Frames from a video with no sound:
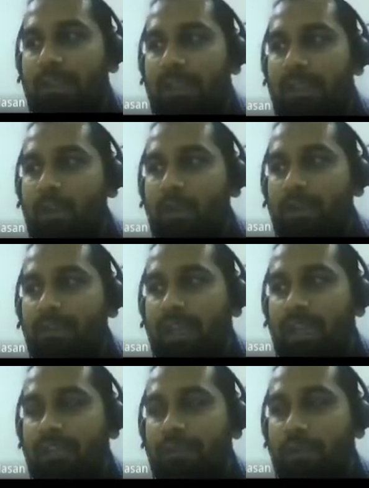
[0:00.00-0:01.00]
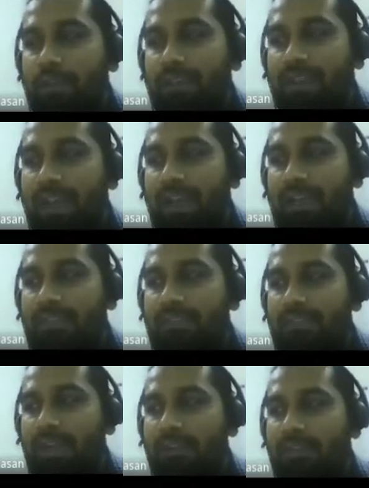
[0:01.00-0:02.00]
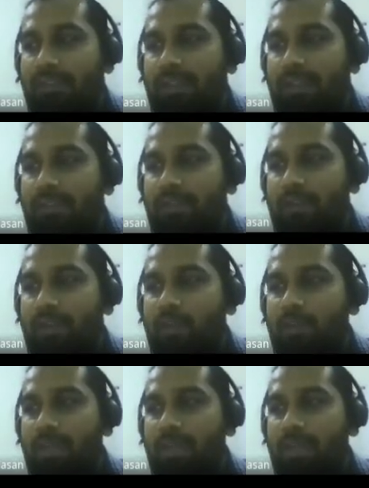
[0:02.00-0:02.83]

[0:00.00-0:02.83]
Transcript: decode stage for this add instruction is going to